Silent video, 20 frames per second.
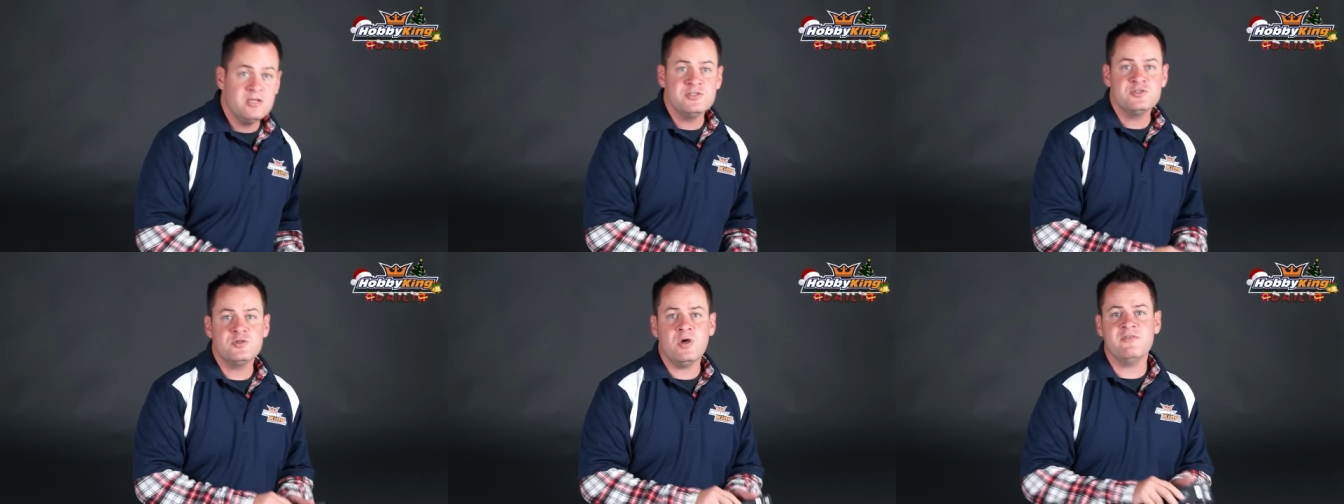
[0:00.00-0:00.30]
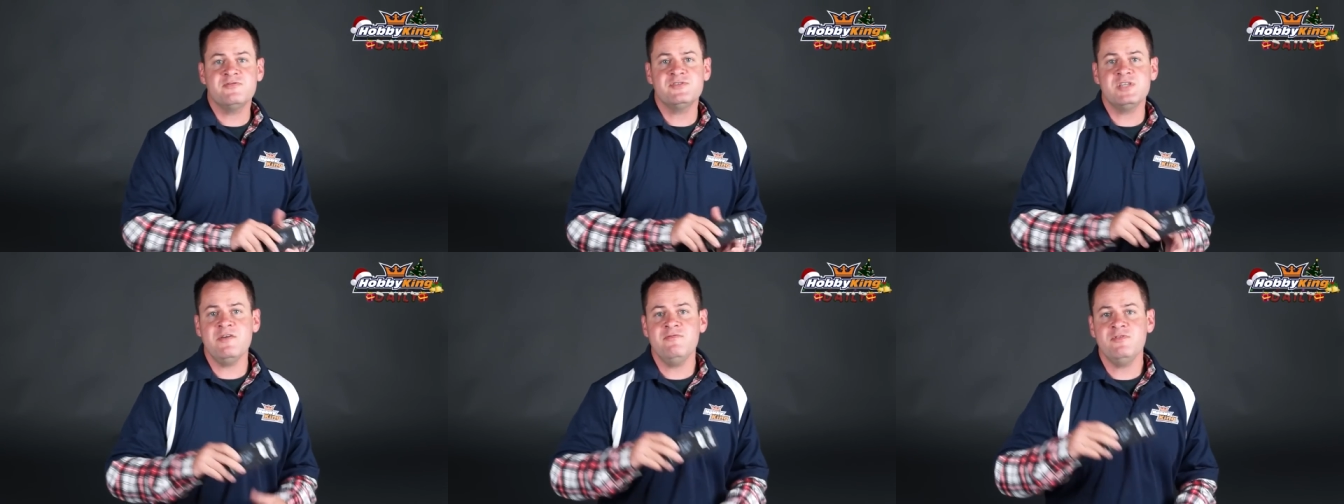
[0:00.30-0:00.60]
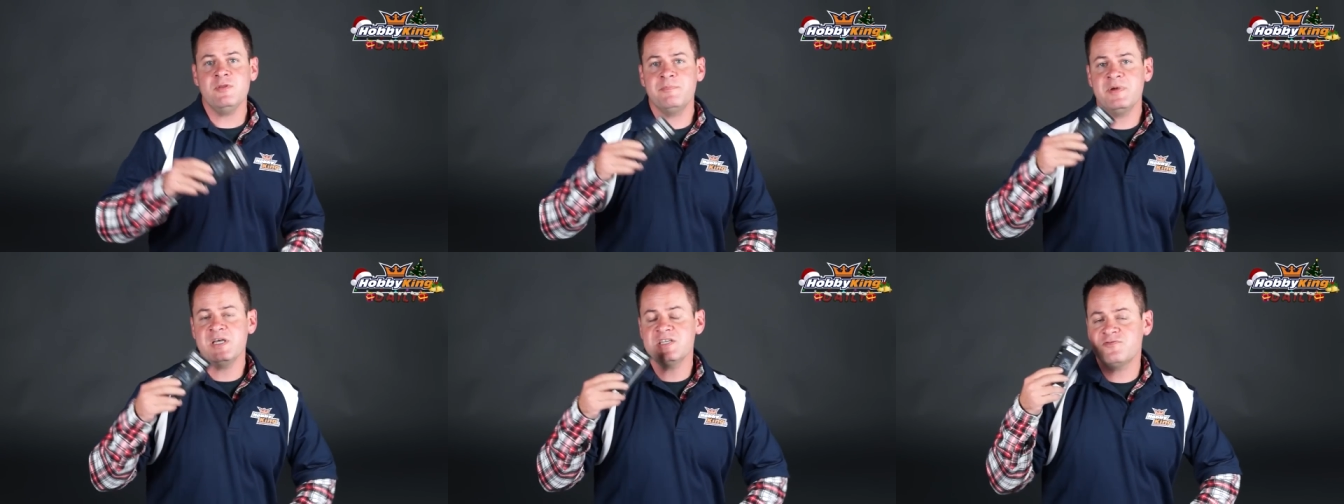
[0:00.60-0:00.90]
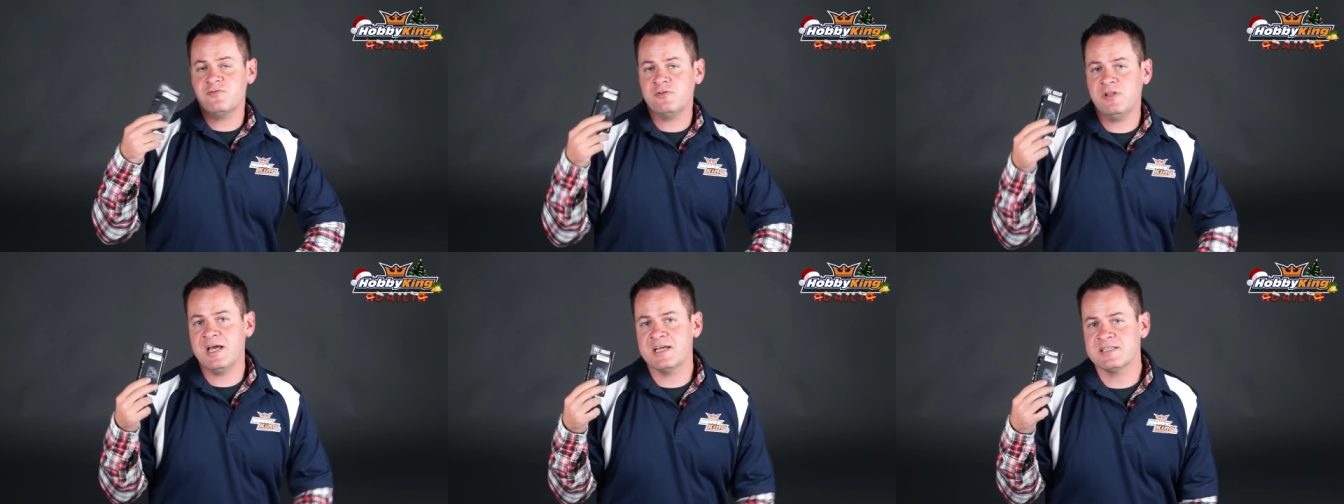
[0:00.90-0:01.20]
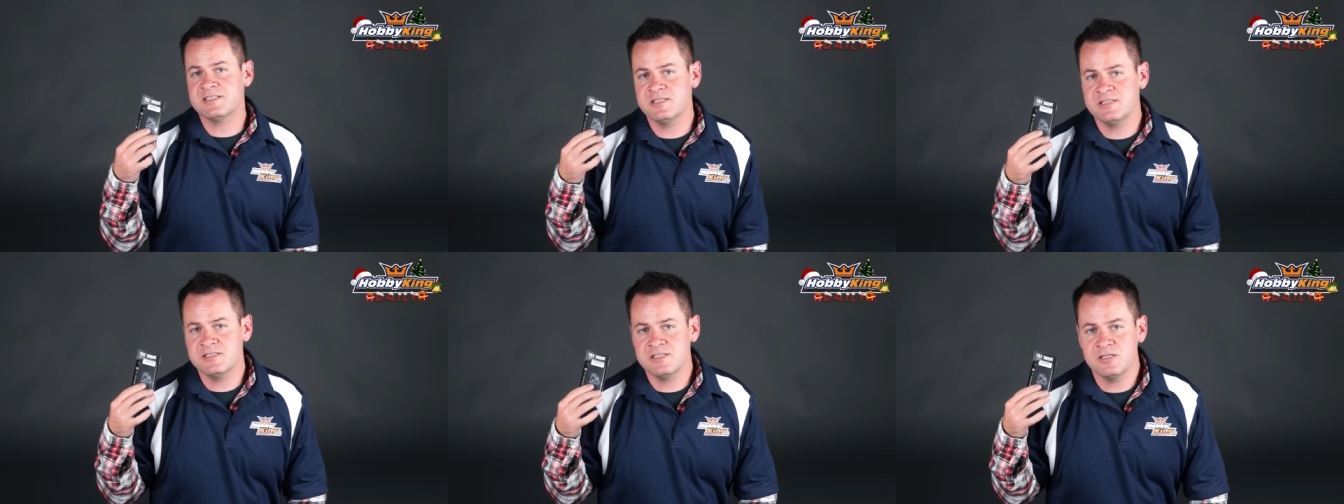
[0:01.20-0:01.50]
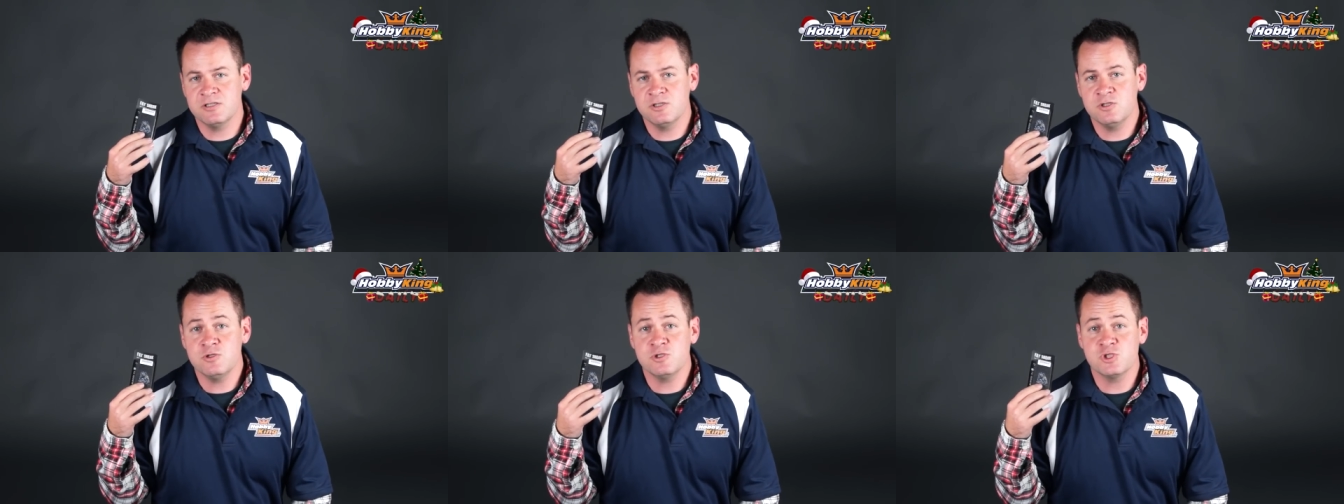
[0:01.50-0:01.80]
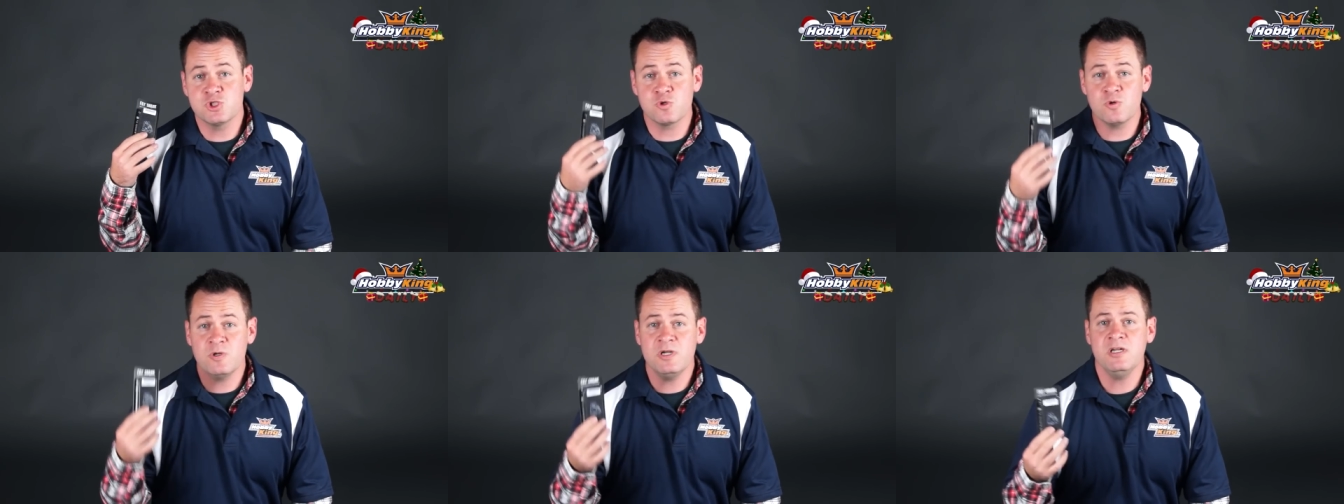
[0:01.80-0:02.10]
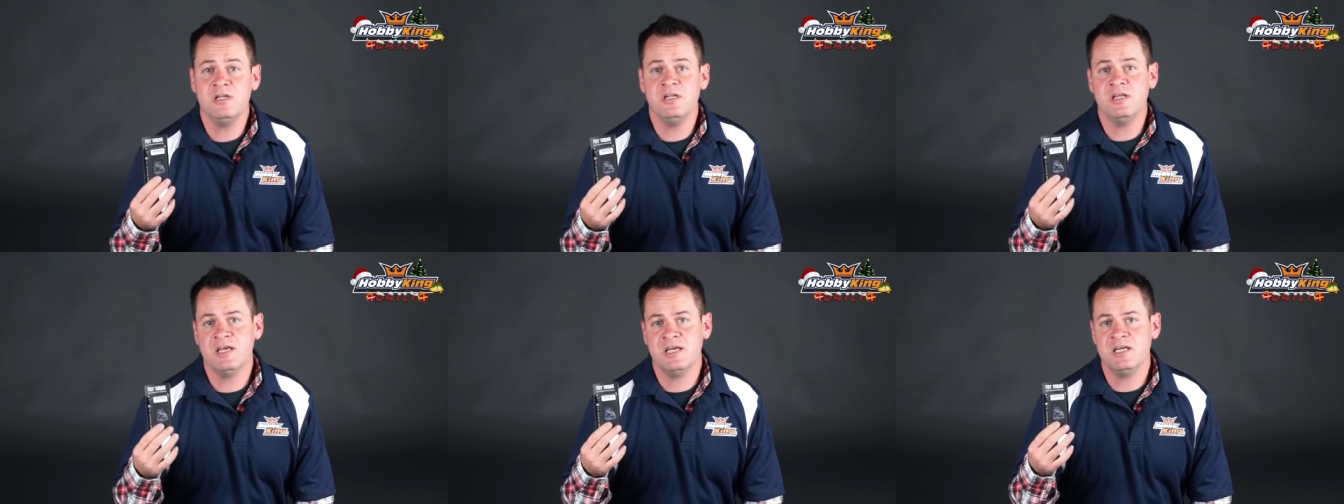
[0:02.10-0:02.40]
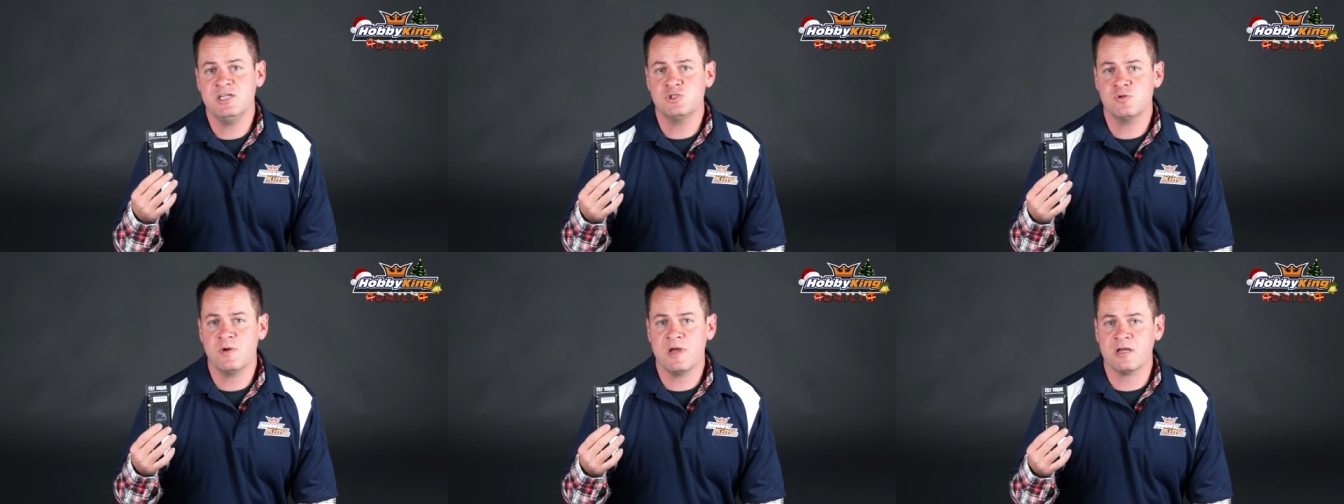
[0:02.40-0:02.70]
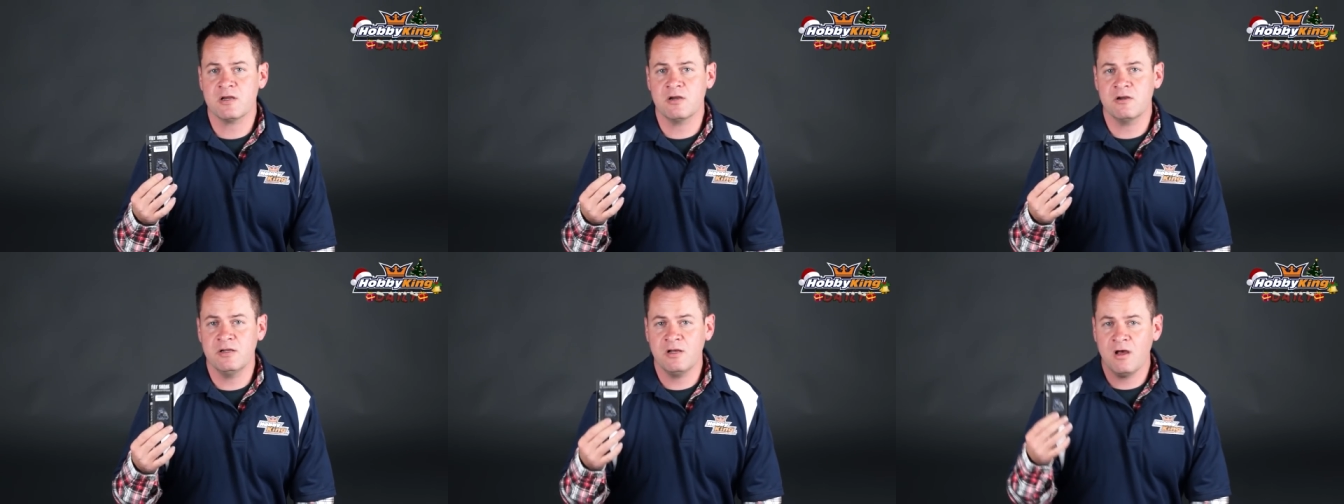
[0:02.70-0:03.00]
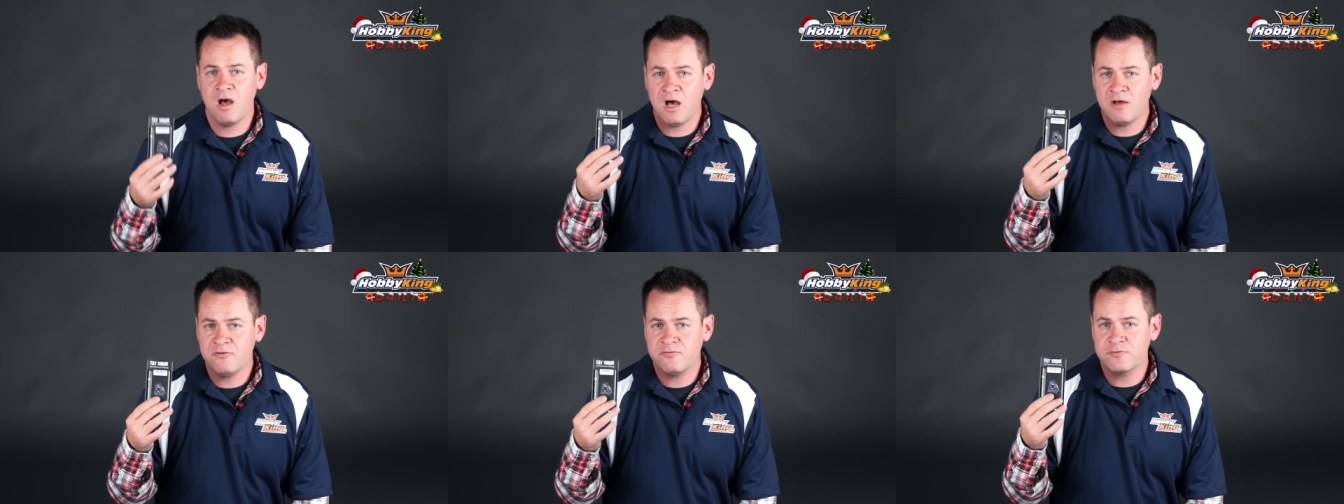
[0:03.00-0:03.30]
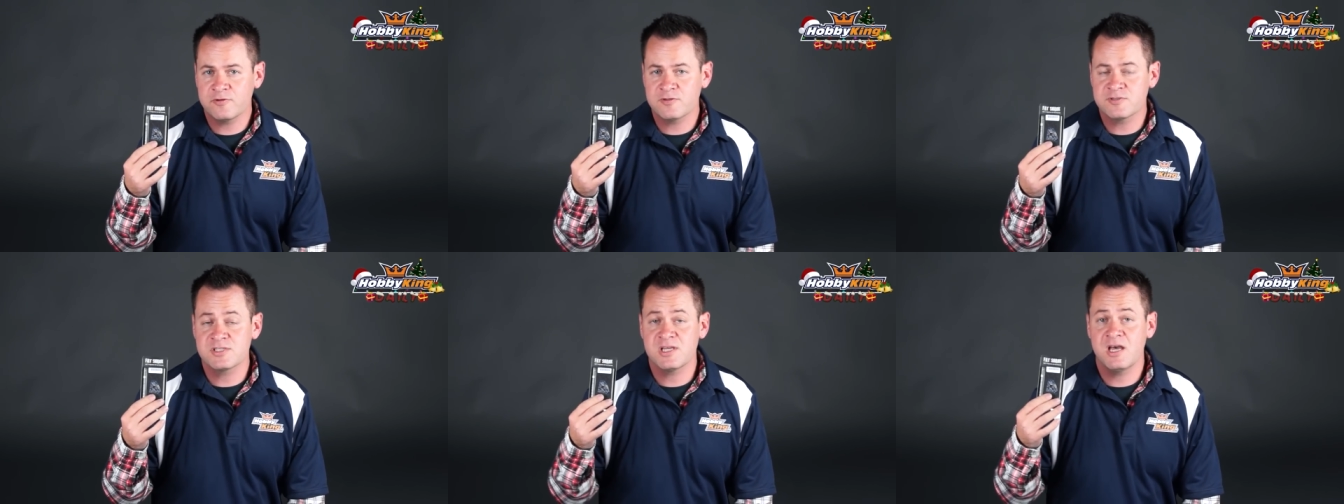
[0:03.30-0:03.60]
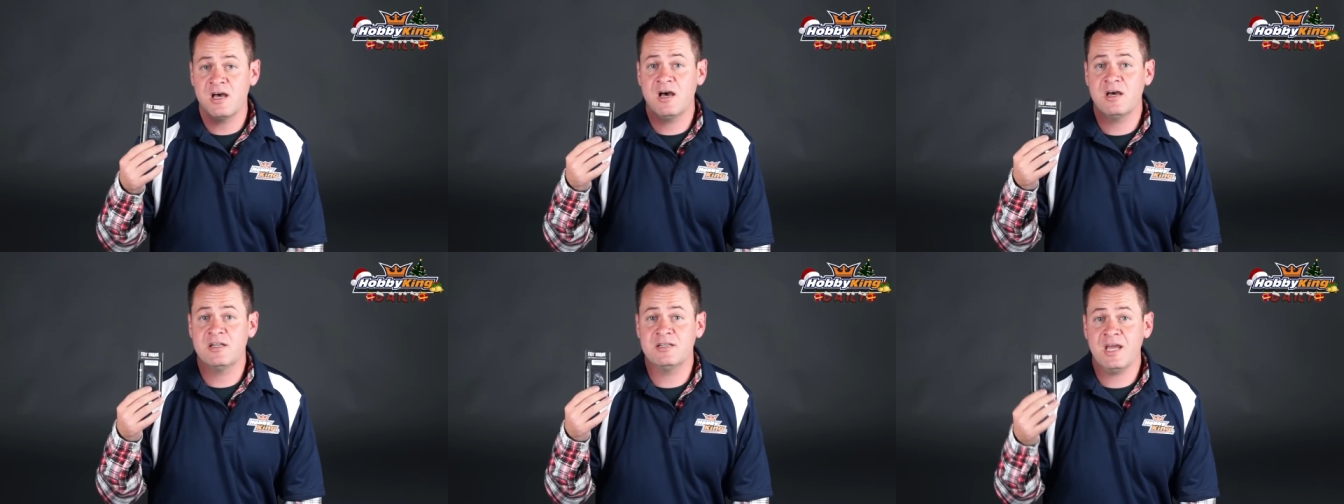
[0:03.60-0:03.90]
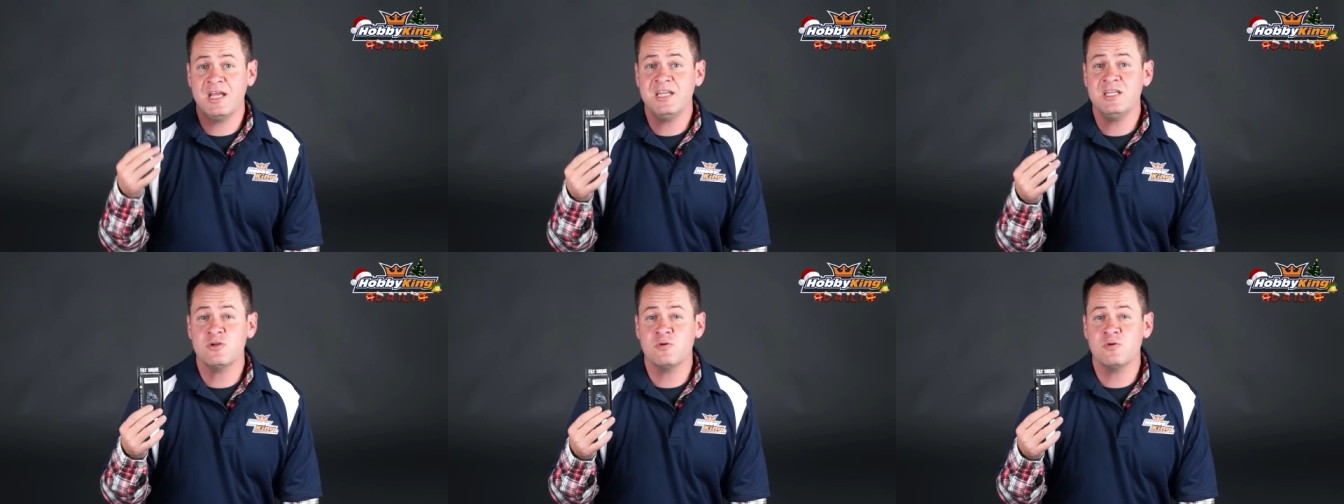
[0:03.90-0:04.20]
So I've saved the best for last. This is the new Trinity Head Tracker. It offers uh, 9